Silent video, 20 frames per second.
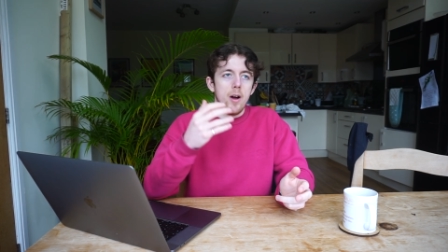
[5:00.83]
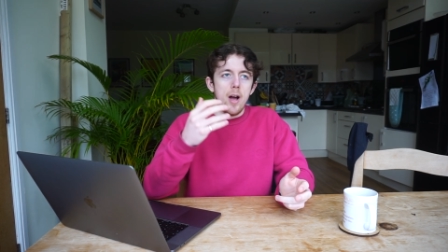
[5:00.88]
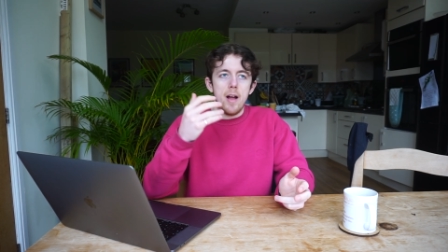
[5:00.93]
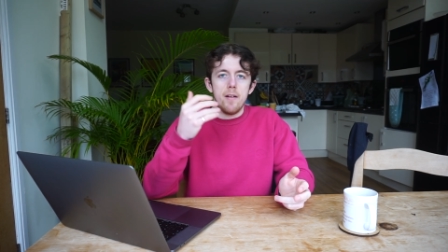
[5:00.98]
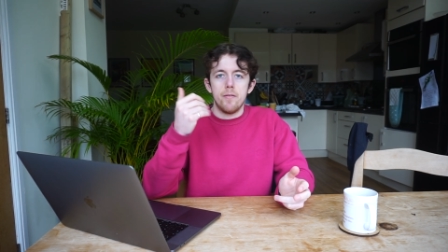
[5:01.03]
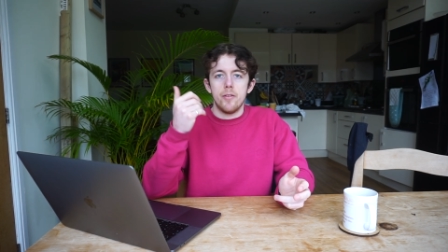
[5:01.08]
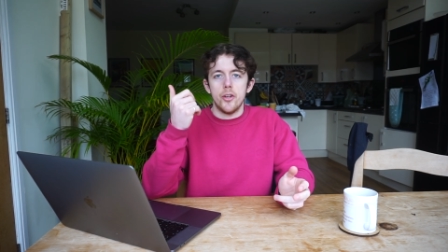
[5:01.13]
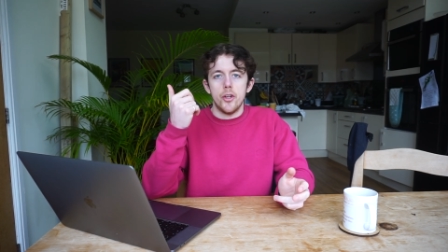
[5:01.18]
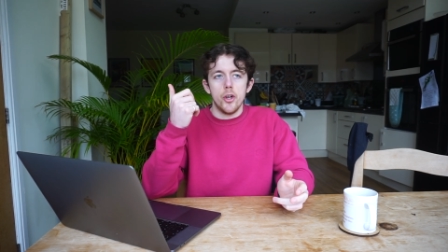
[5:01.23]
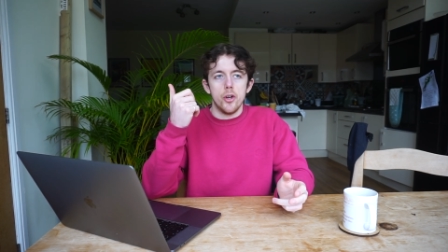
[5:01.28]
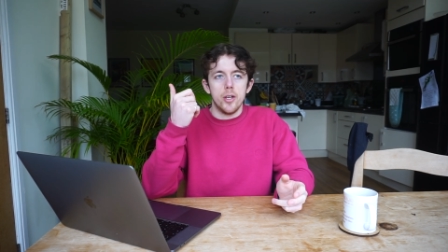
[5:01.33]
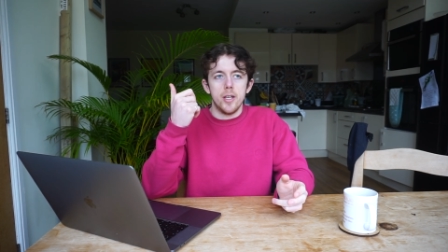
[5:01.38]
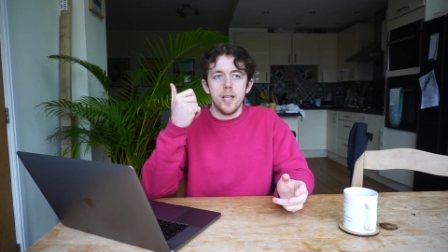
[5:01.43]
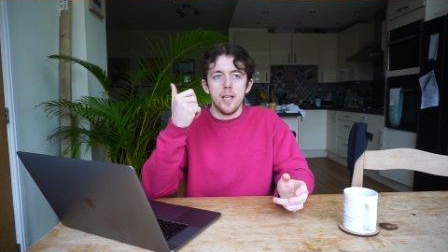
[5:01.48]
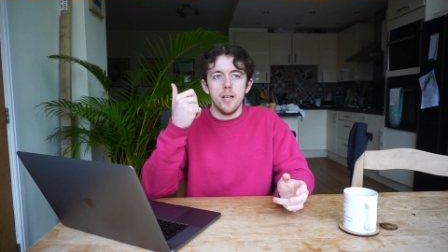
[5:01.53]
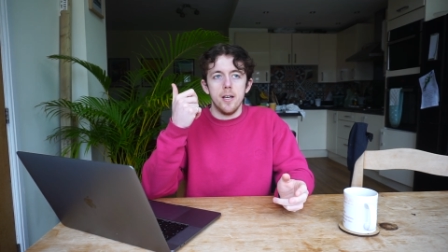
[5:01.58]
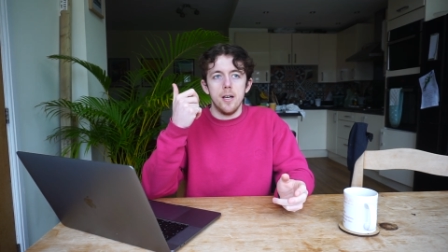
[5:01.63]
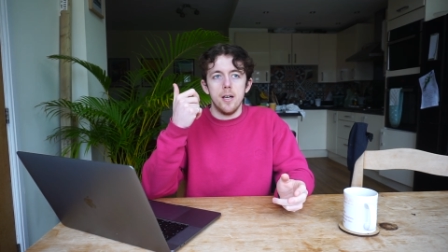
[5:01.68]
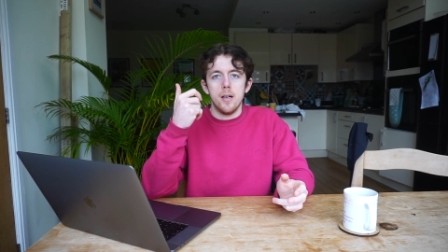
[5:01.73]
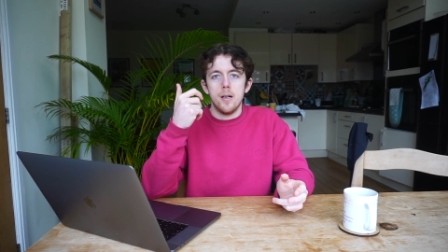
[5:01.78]
every year
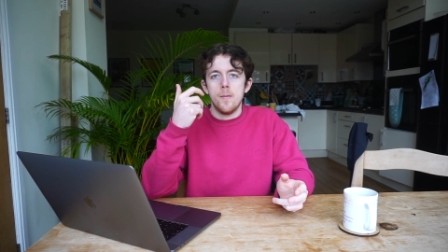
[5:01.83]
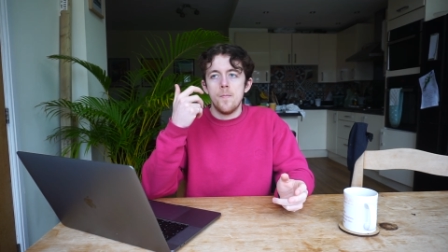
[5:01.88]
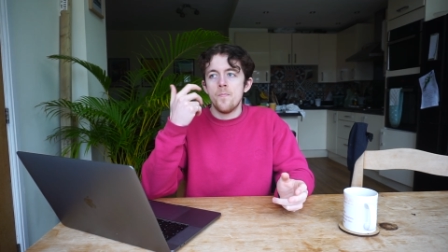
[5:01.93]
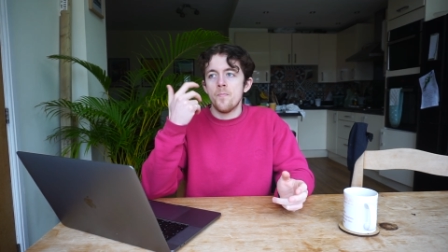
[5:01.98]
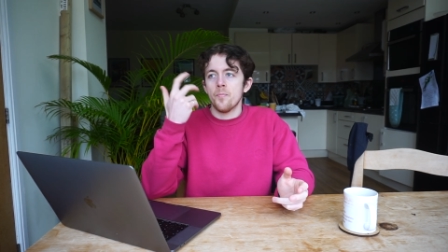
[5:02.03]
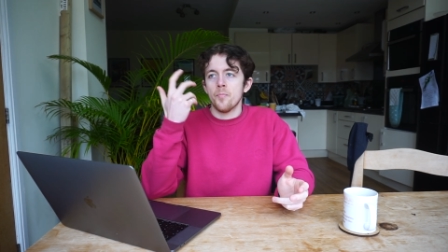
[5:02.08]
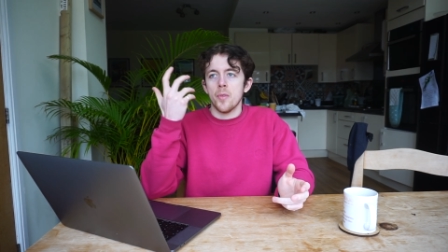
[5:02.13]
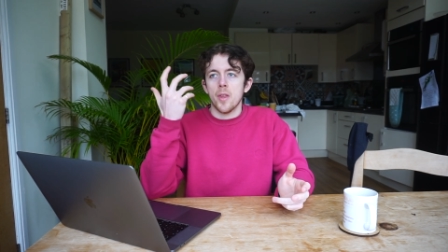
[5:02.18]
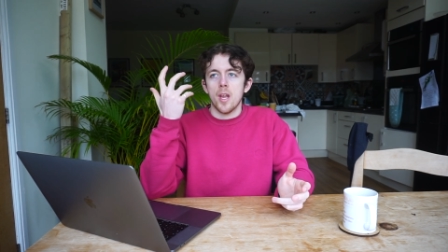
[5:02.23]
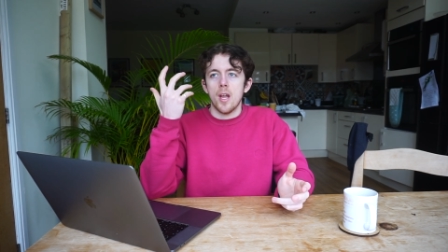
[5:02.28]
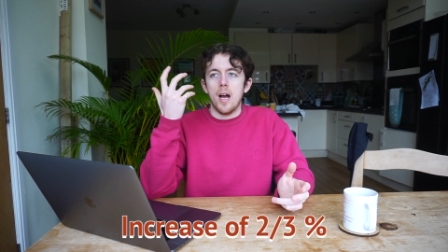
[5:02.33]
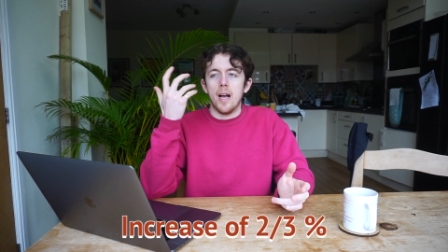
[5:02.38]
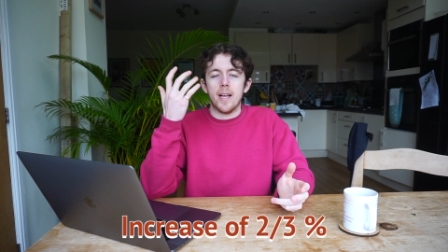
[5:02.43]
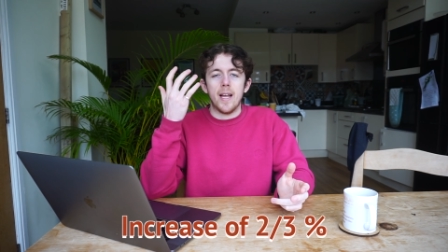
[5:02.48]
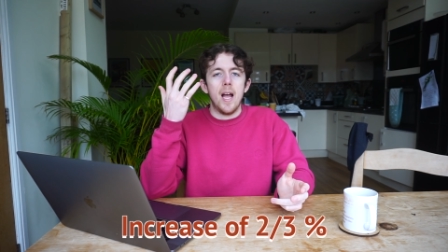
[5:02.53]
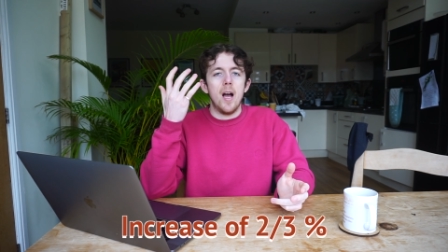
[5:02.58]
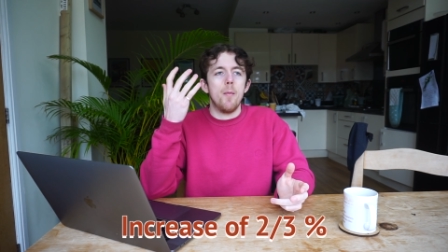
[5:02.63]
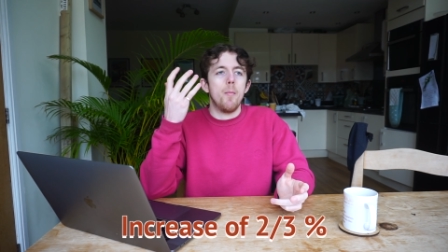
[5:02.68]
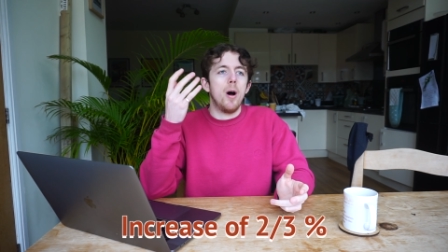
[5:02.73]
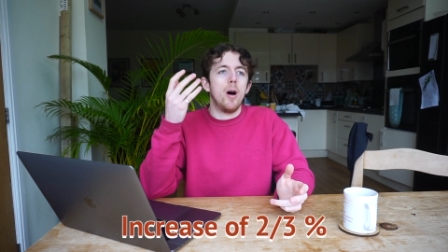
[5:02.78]
here, I
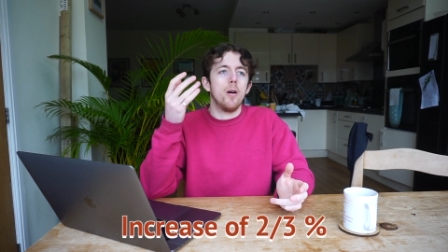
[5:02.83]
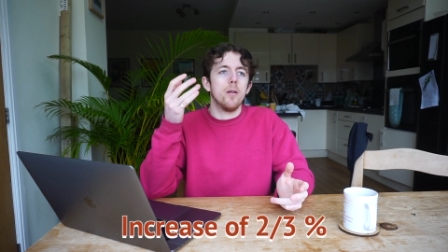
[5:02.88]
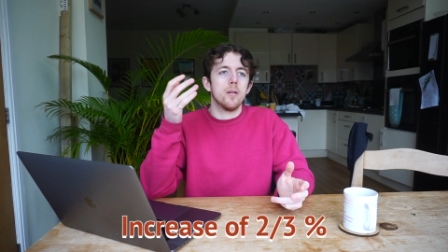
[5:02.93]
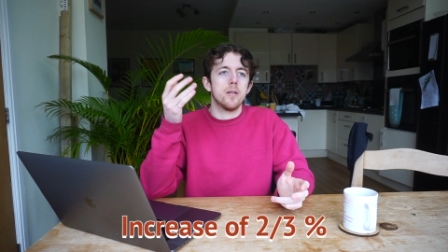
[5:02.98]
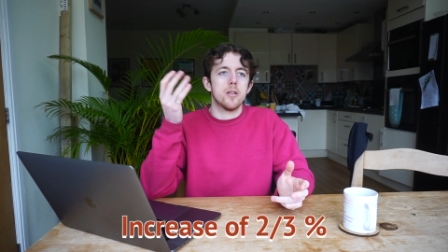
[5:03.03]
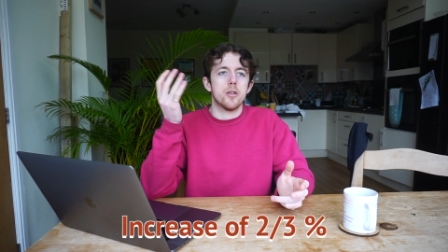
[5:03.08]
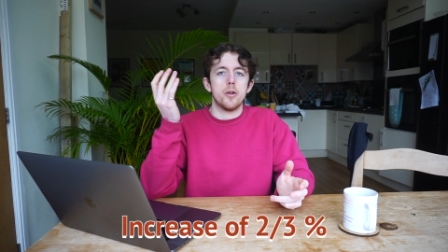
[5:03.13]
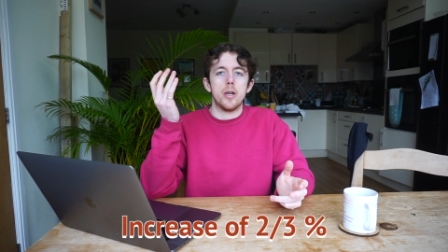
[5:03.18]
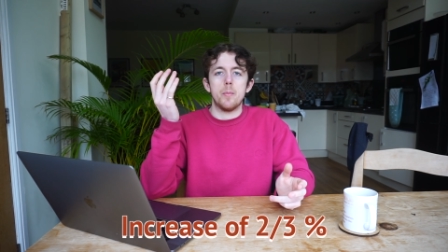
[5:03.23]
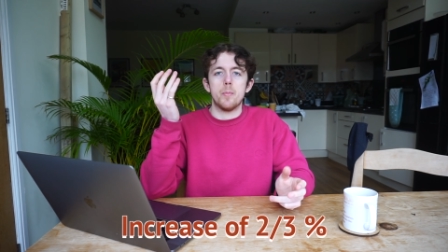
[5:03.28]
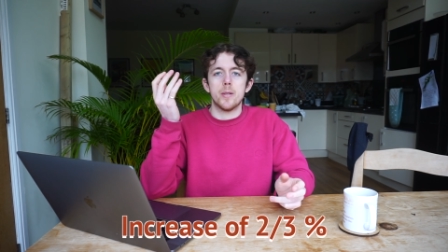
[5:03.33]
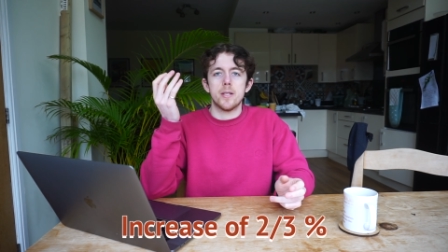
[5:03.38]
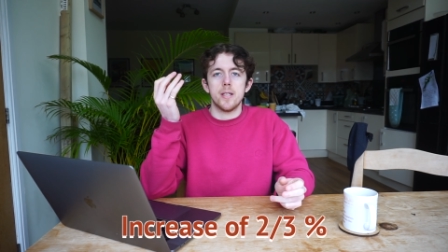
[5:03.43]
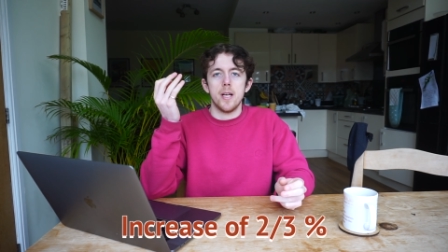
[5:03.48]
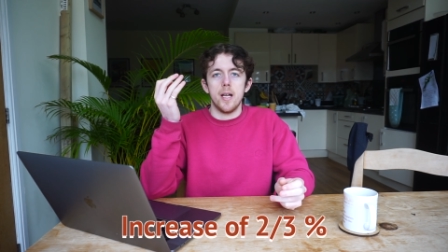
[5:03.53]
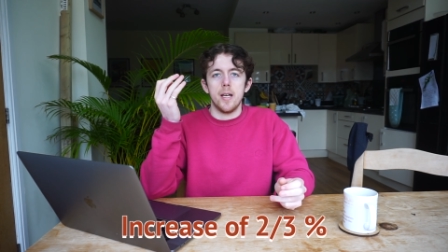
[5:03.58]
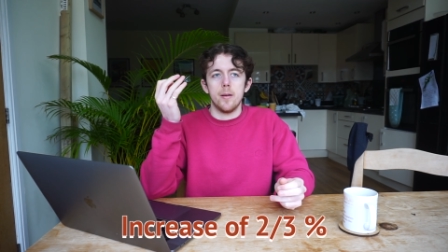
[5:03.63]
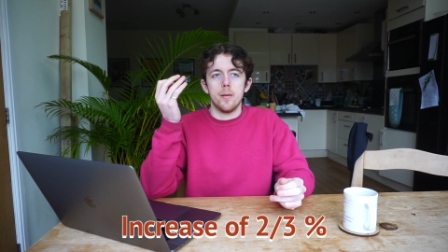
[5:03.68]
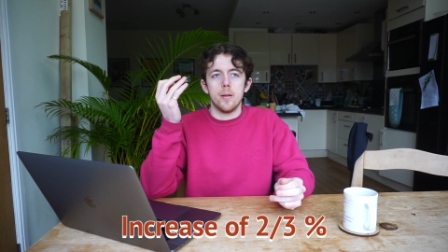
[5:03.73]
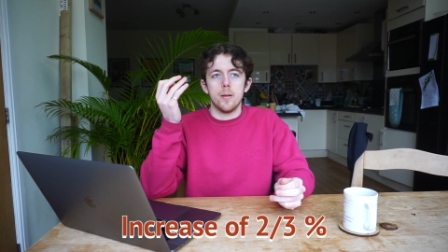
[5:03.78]
get about a three
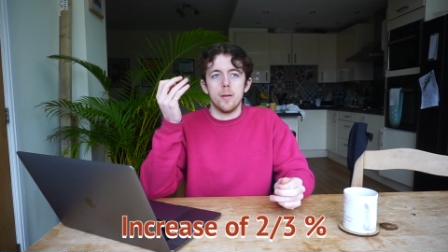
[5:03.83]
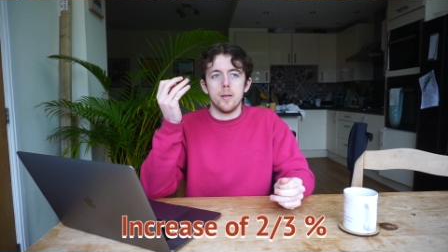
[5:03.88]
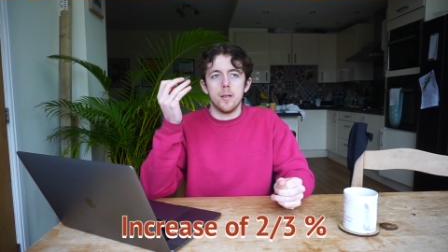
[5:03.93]
percent